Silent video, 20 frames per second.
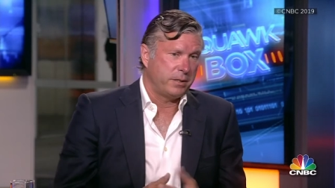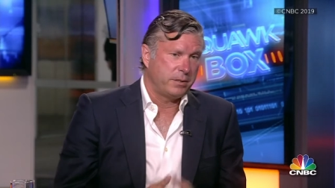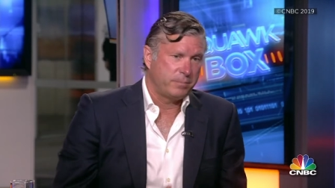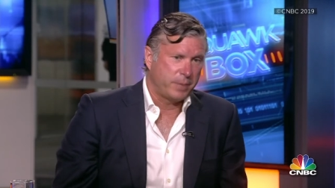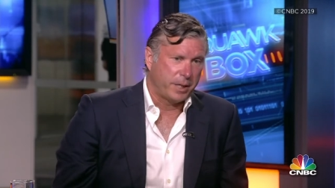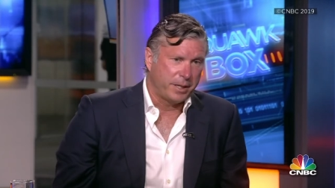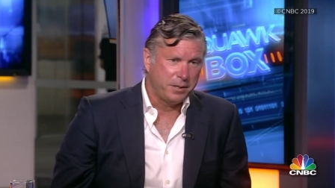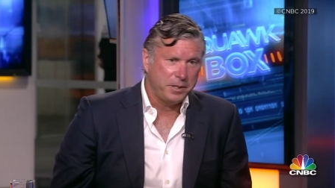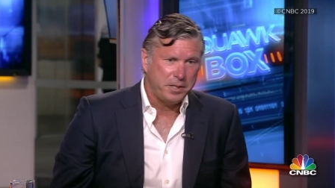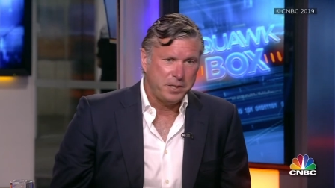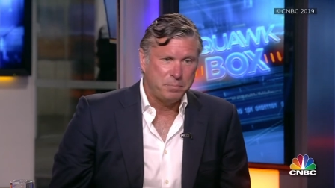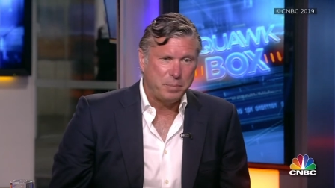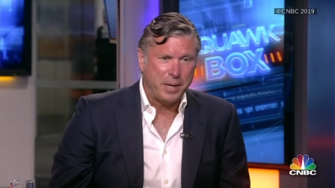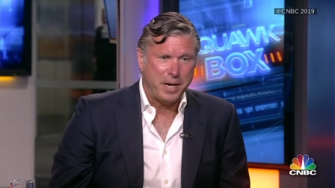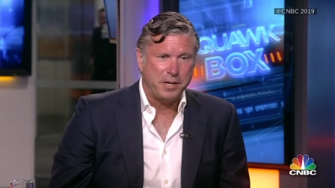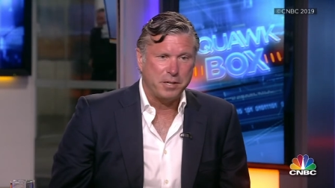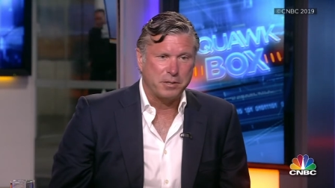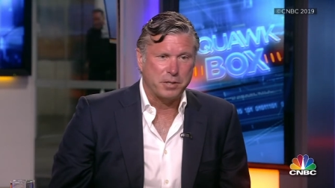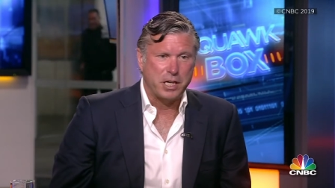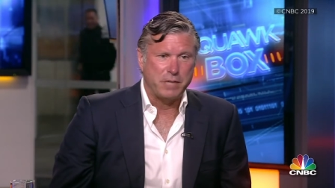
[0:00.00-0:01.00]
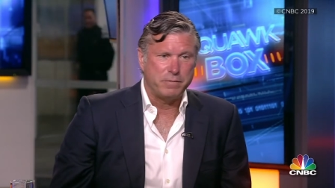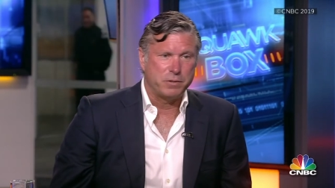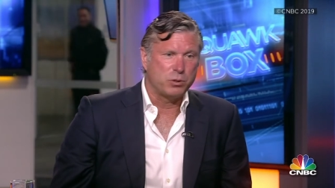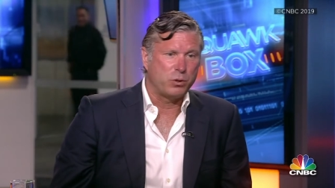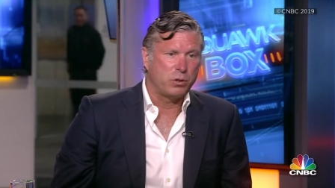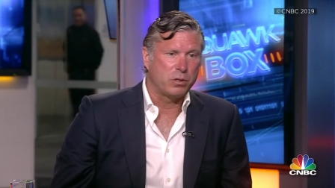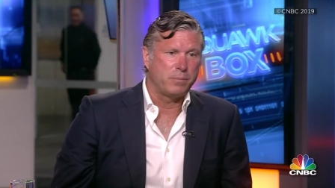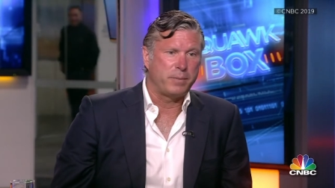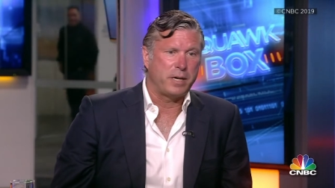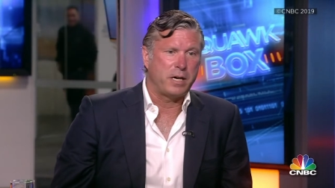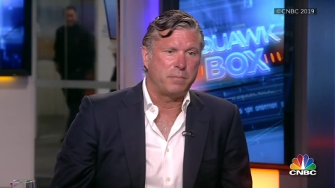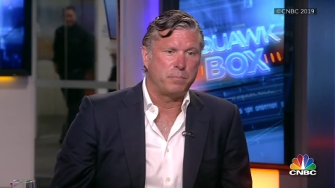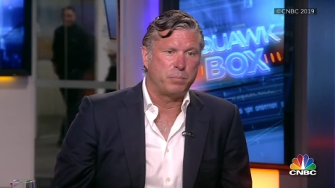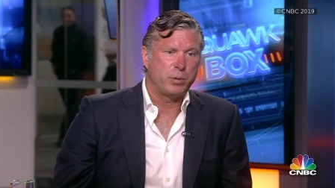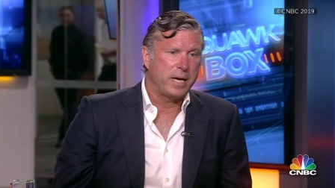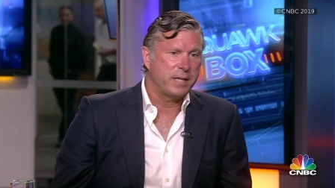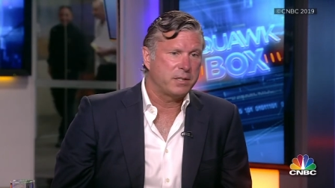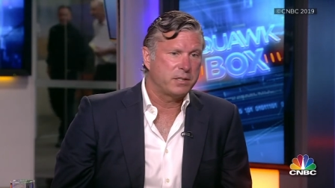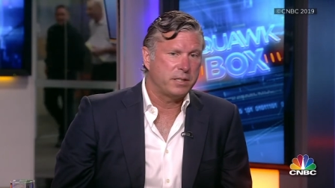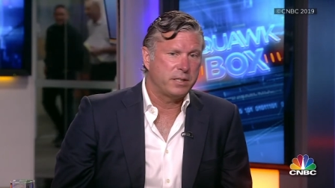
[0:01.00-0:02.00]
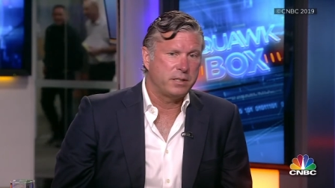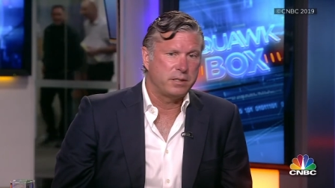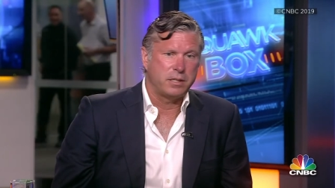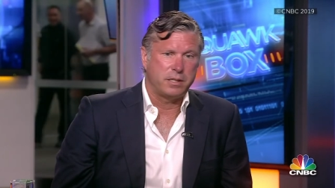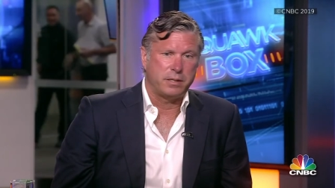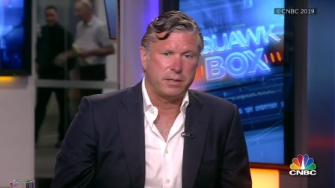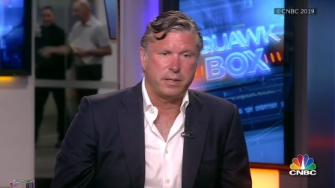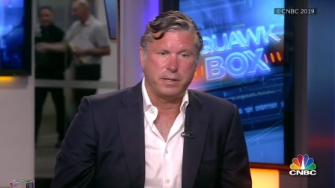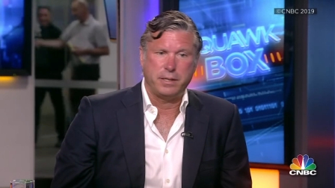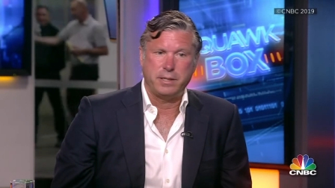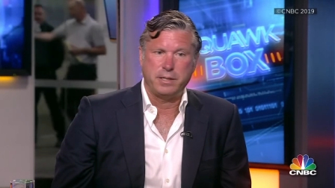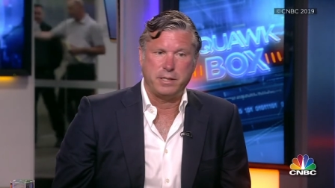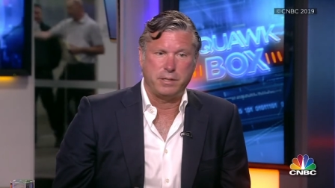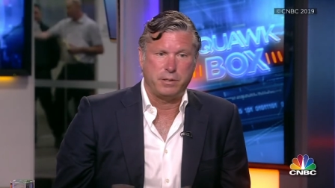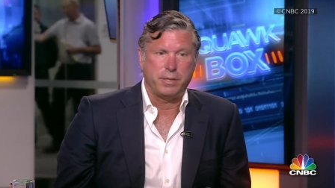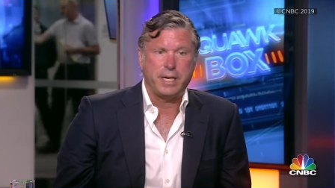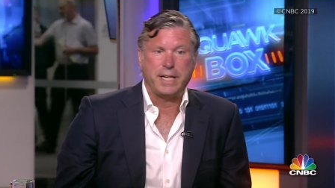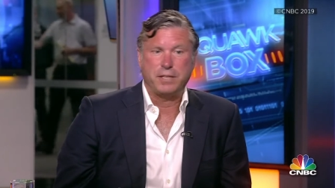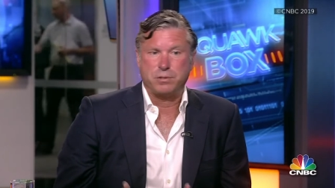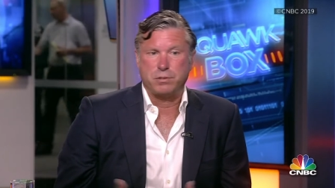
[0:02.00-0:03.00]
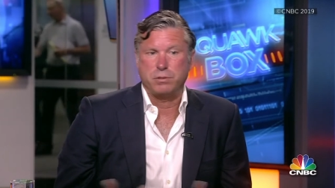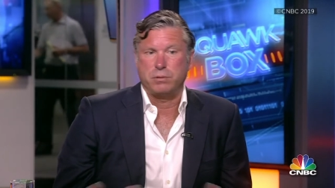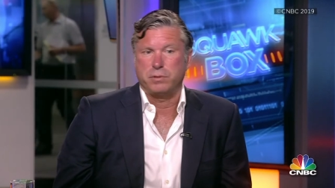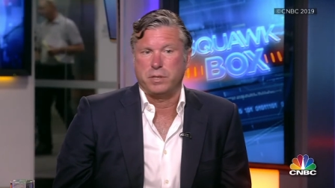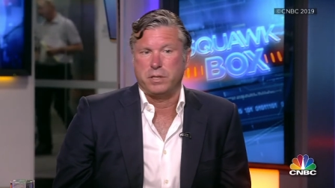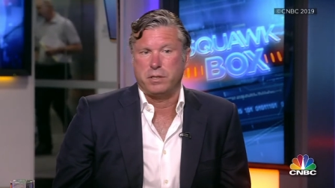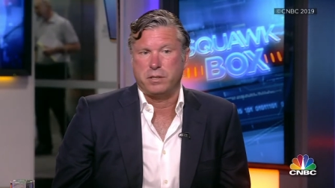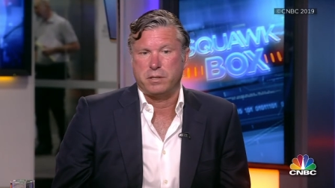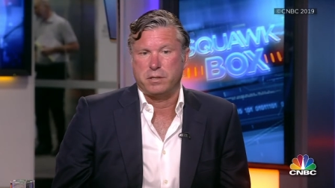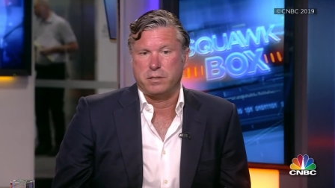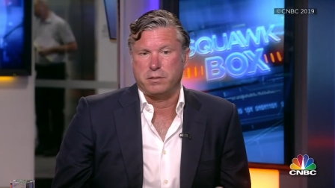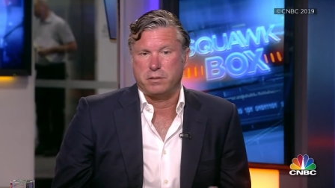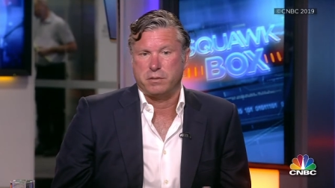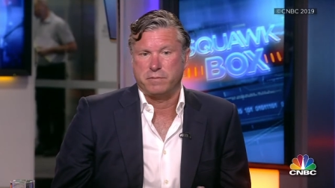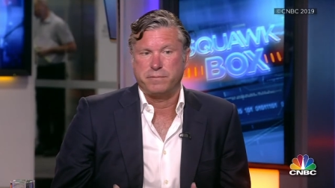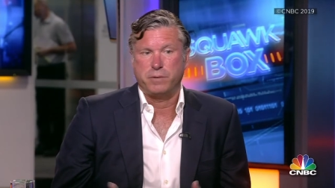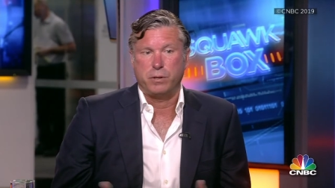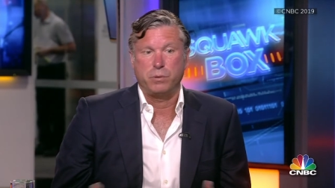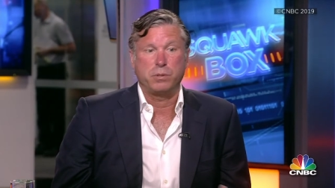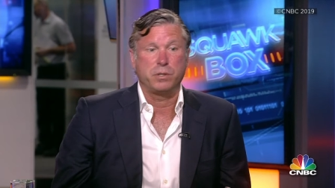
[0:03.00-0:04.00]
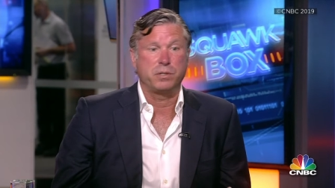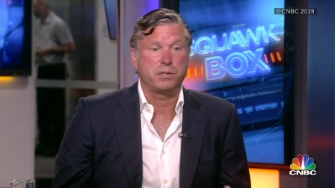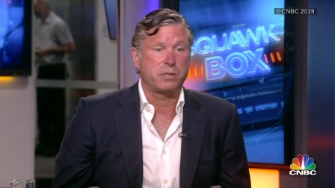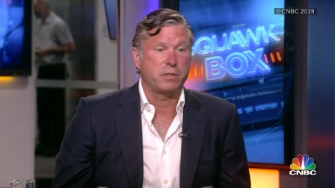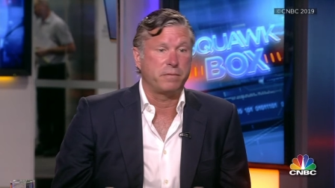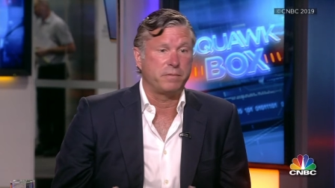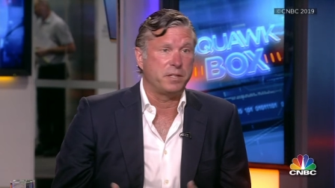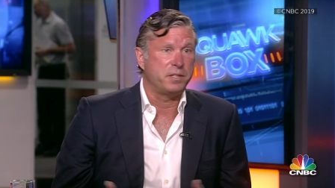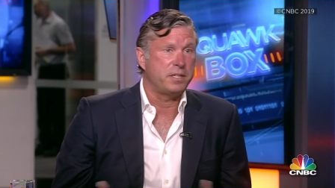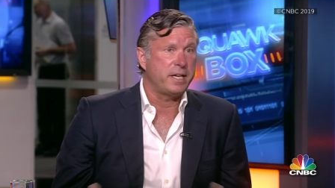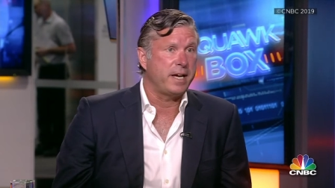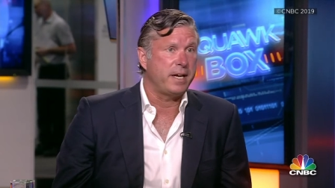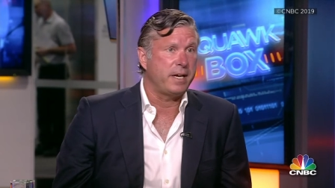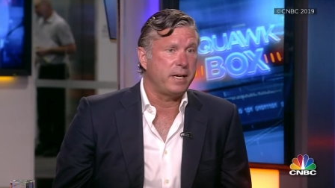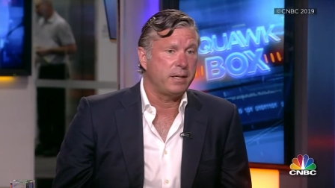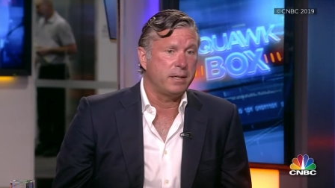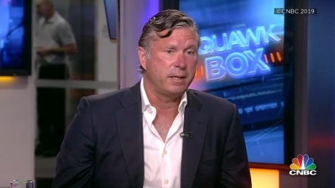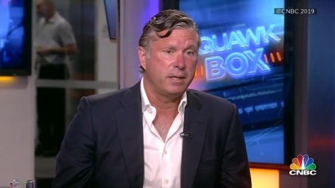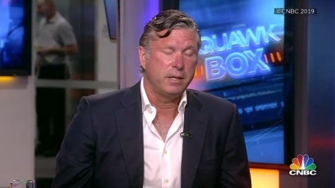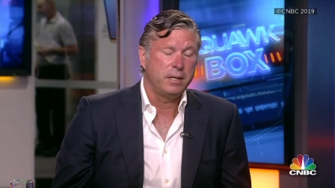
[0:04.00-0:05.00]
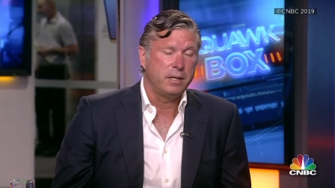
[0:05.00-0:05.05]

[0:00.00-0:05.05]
my lead paragraph is all about Brexit. That's certainly the focus of the day.